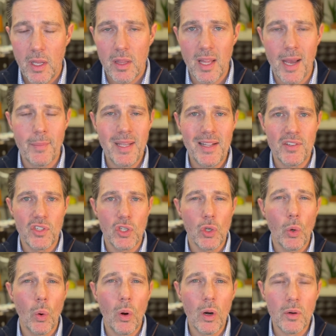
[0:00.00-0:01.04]
that means
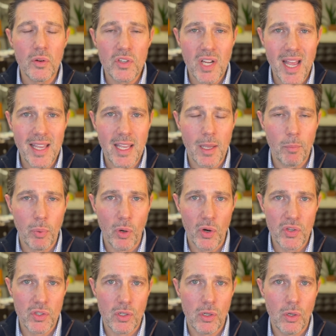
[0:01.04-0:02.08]
you're taking
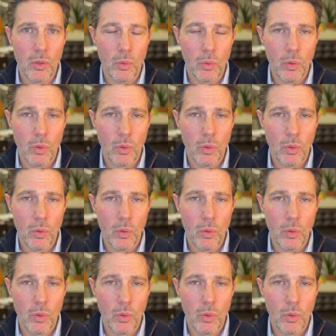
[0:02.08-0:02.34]
personal